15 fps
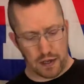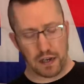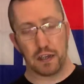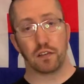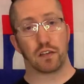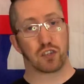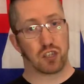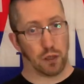I
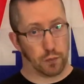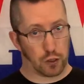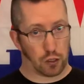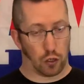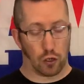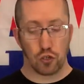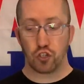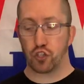need the slipper
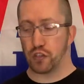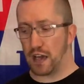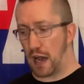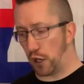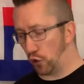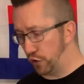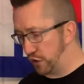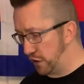clutch, the
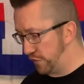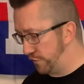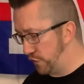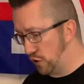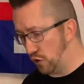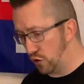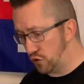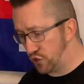alloy diff
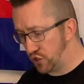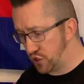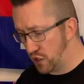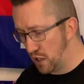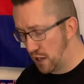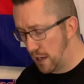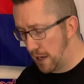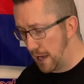nuts,
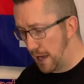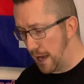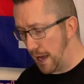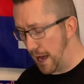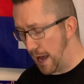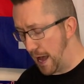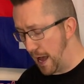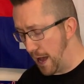
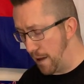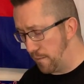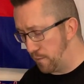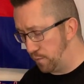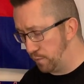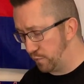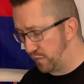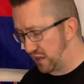
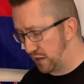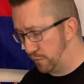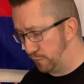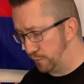some